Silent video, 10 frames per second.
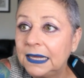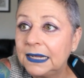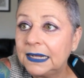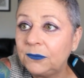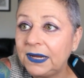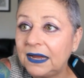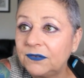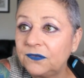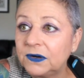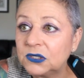We have
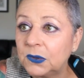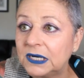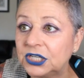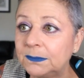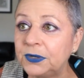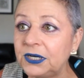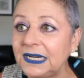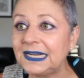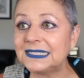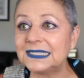our first question.
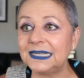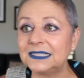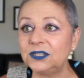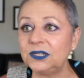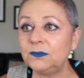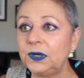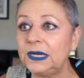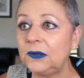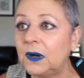Bernadette says, good morning.